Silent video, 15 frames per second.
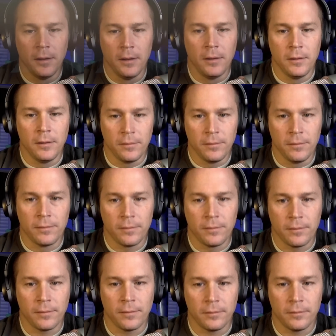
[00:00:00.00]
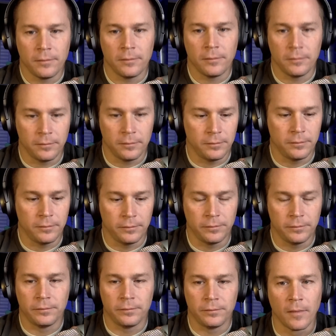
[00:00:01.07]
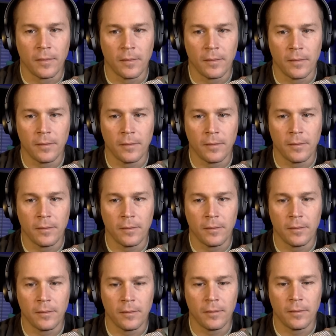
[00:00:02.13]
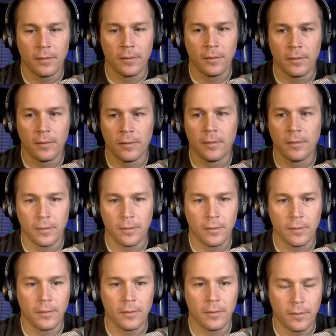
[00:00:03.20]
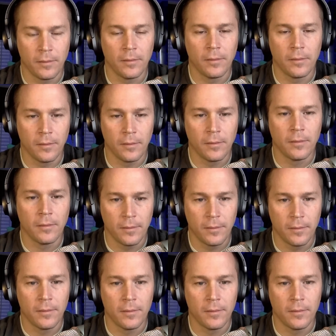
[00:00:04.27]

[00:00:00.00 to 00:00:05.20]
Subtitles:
(not speaking)